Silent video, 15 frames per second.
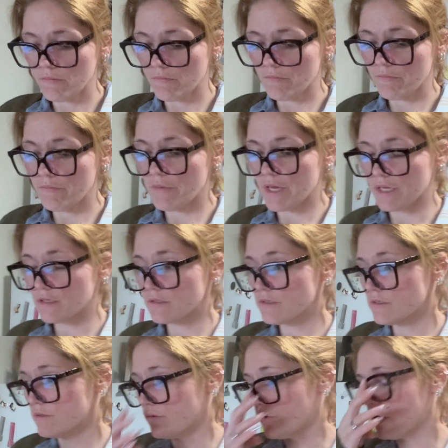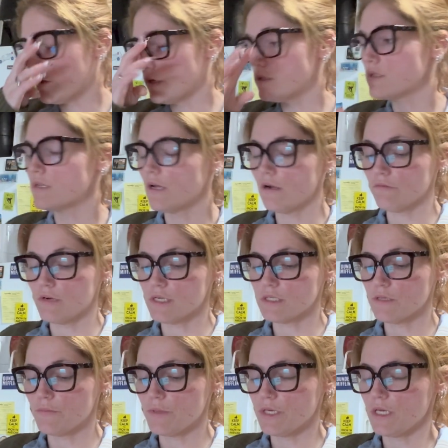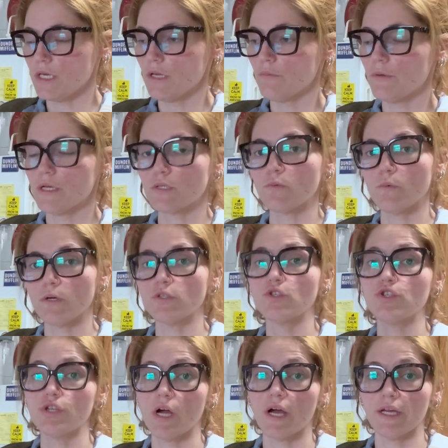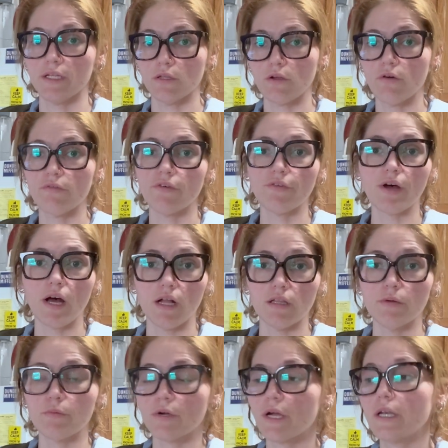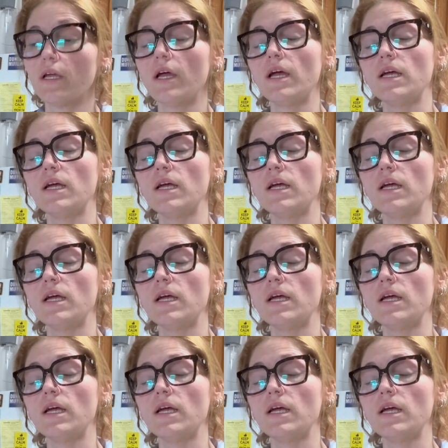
mix or this recipe makes one giant loaf of challah bread.